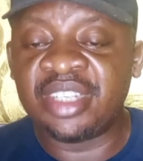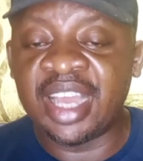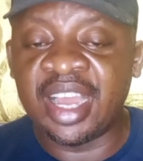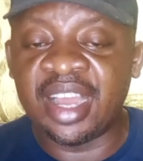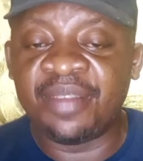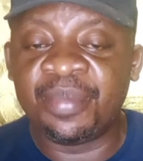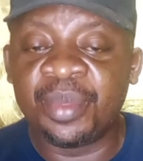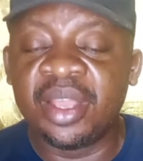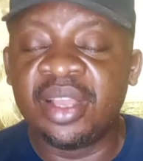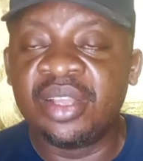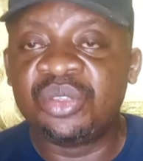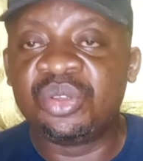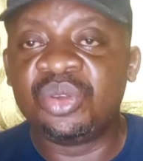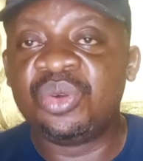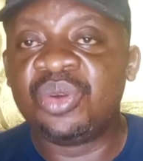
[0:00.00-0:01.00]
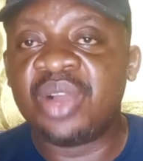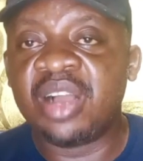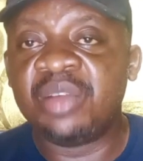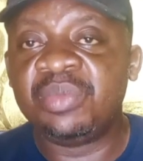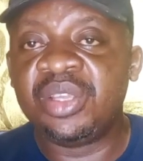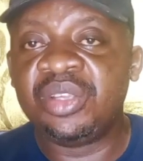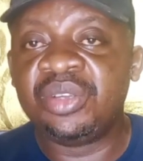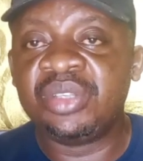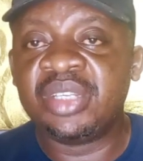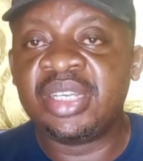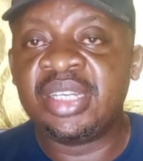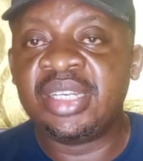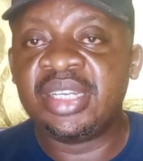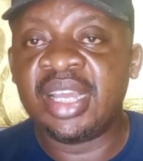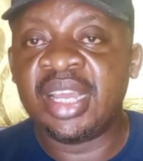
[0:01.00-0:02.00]
Yeah. So I'll be
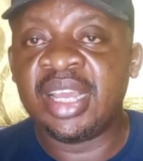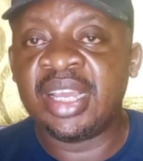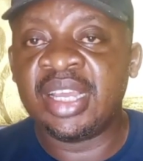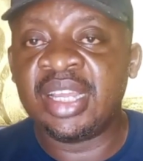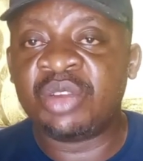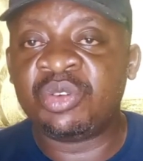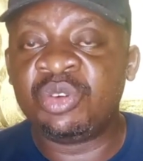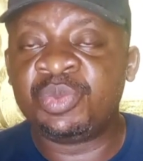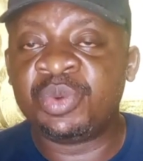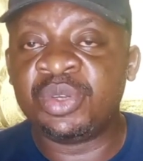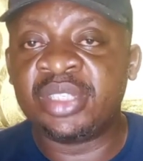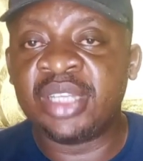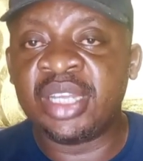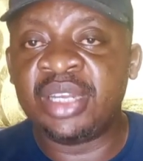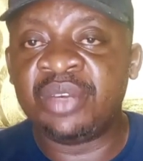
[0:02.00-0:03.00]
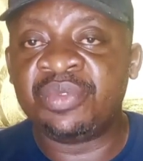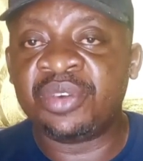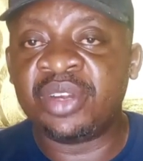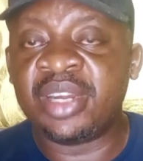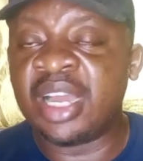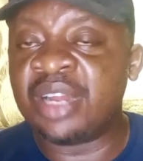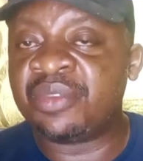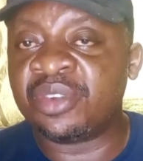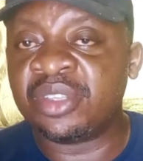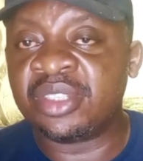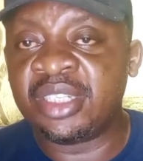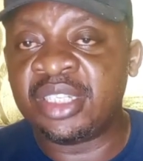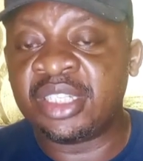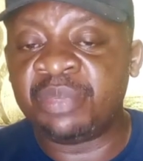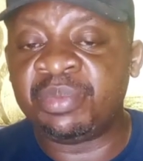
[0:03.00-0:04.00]
using a crude protein for that for
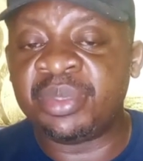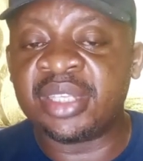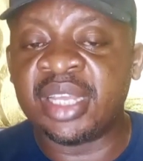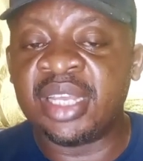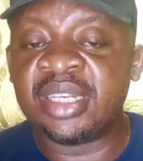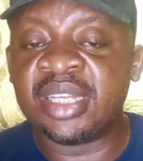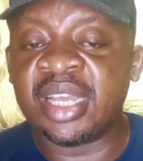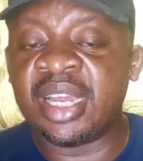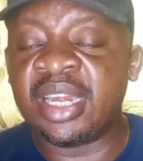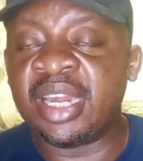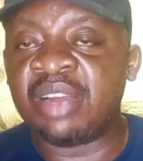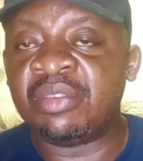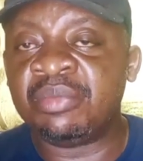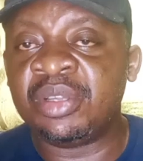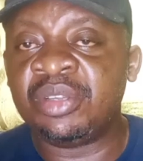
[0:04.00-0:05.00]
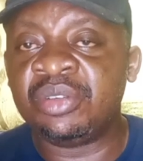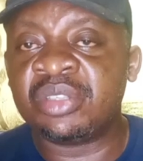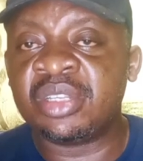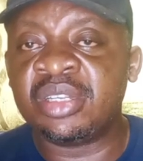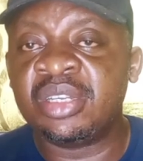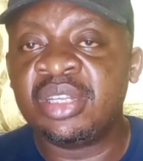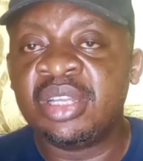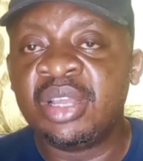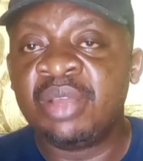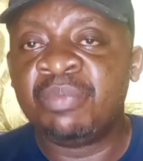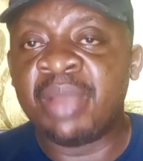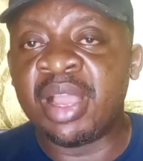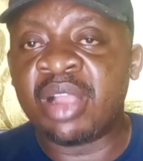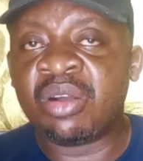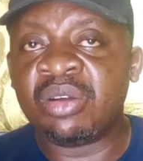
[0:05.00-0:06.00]
60%, and I'll be using
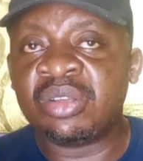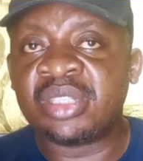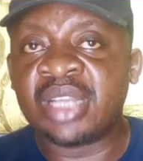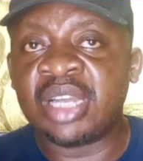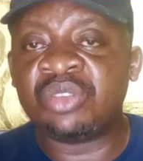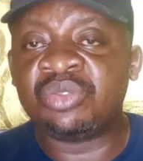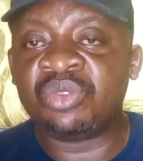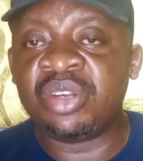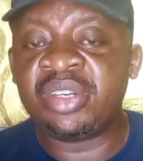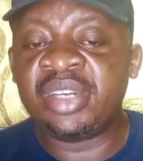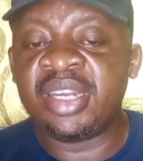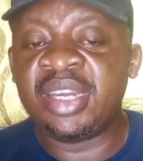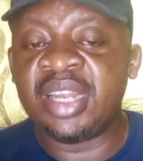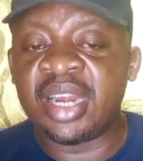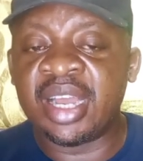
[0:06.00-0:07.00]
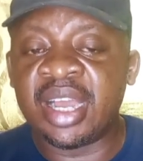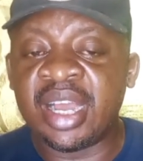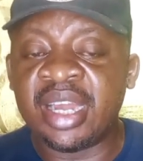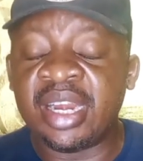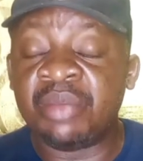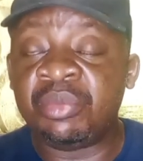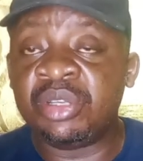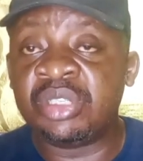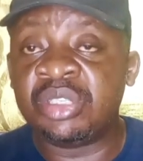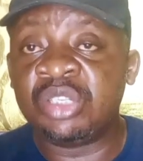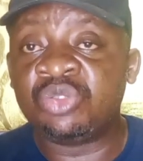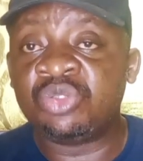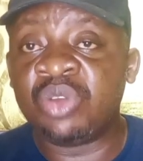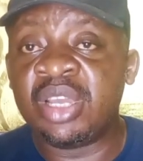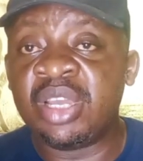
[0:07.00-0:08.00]
my cost at 200 naira, and I'll be
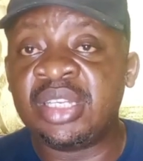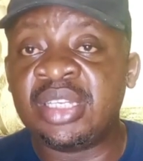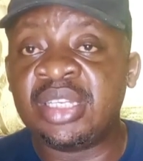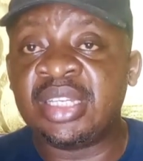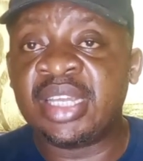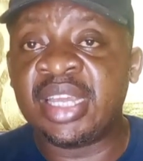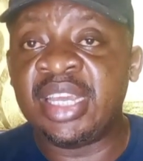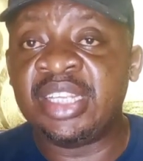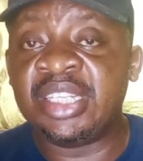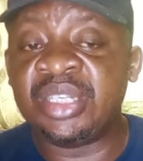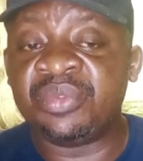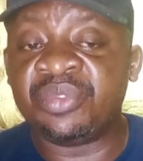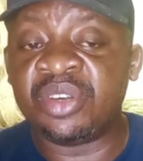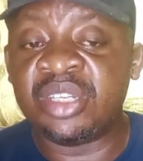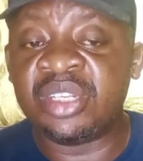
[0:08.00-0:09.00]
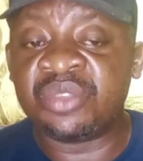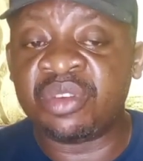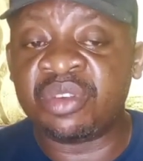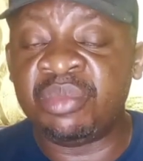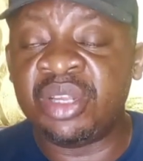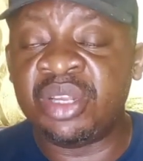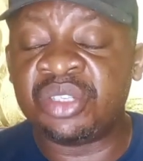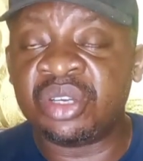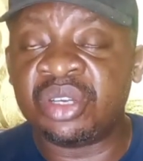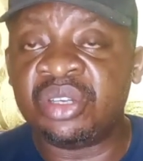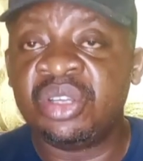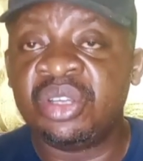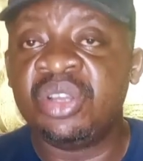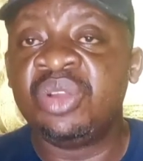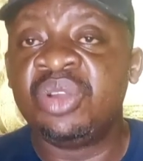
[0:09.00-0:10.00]
using 20 kg for this
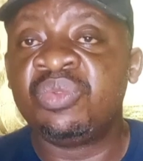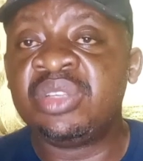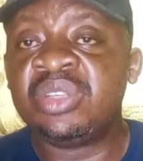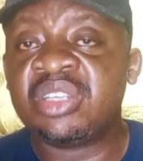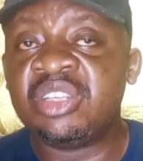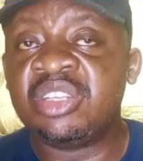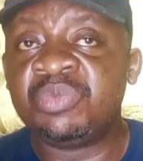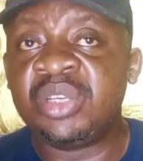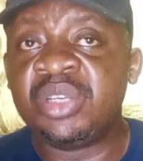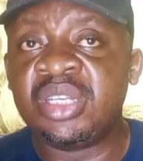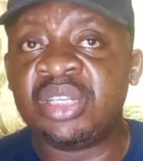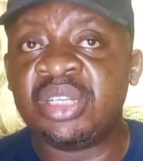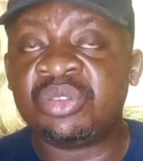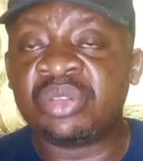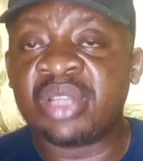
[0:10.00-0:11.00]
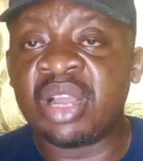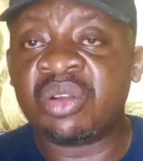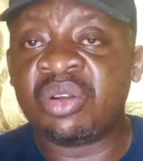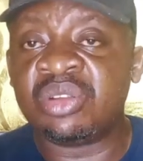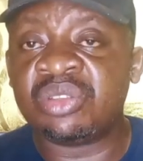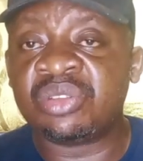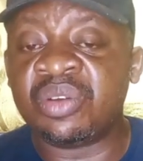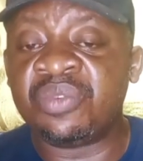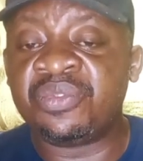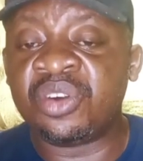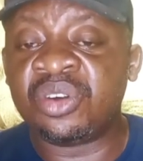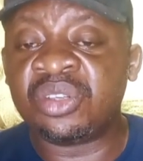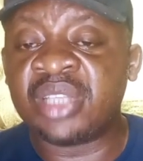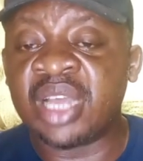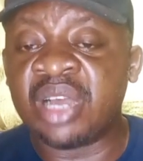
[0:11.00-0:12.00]
formulation, which gives me the total cost of
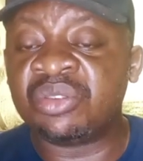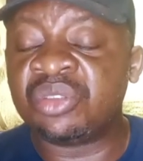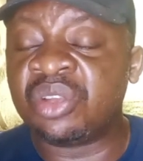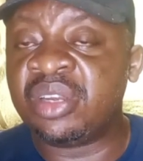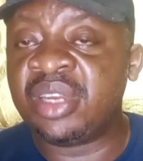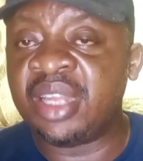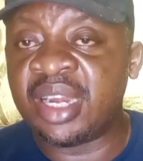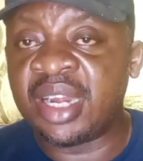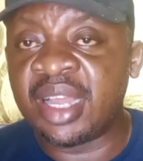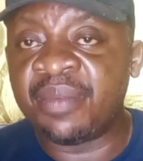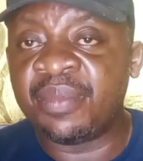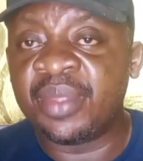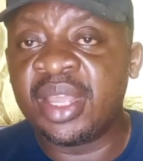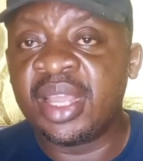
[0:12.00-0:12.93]
4,000 naira.